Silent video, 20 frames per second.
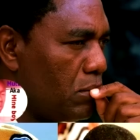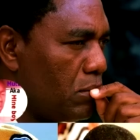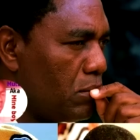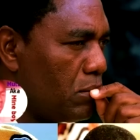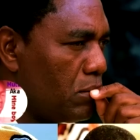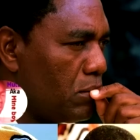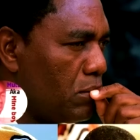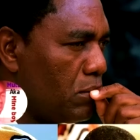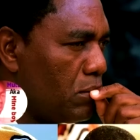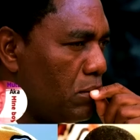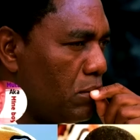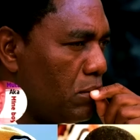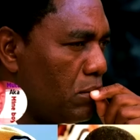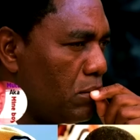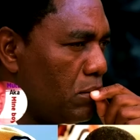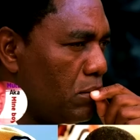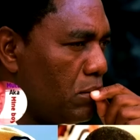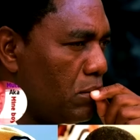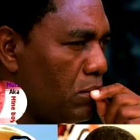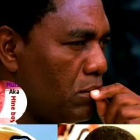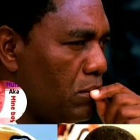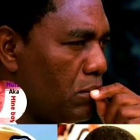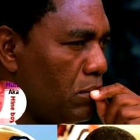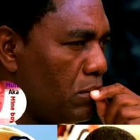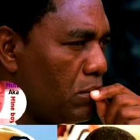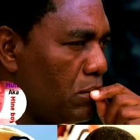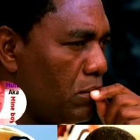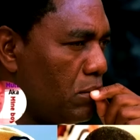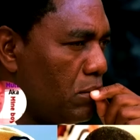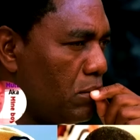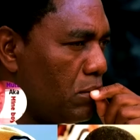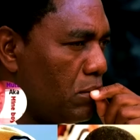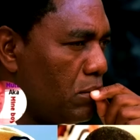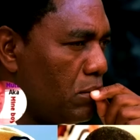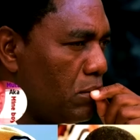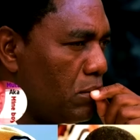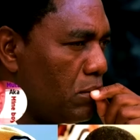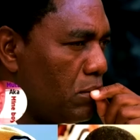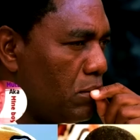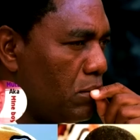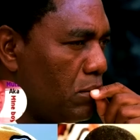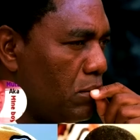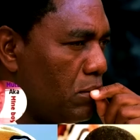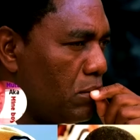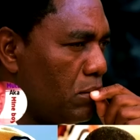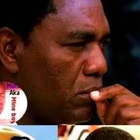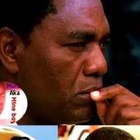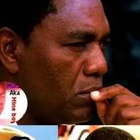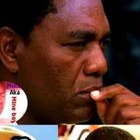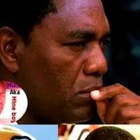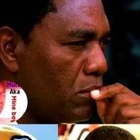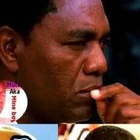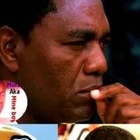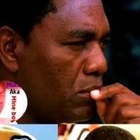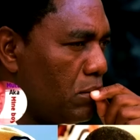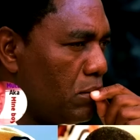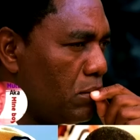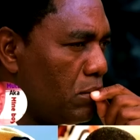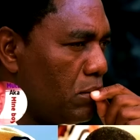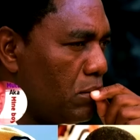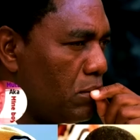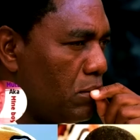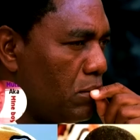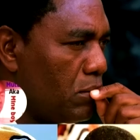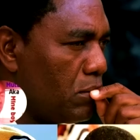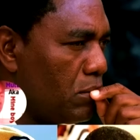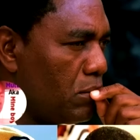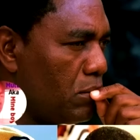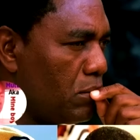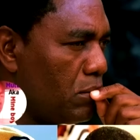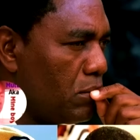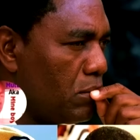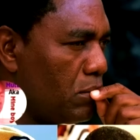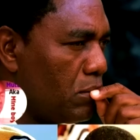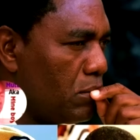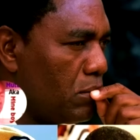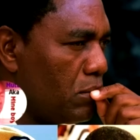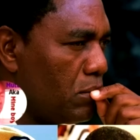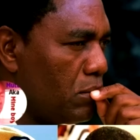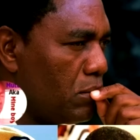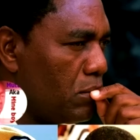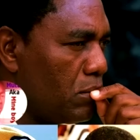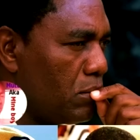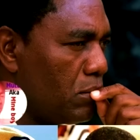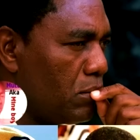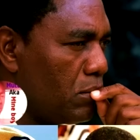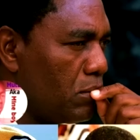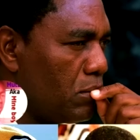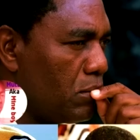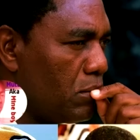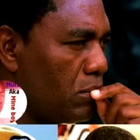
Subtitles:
[no speech]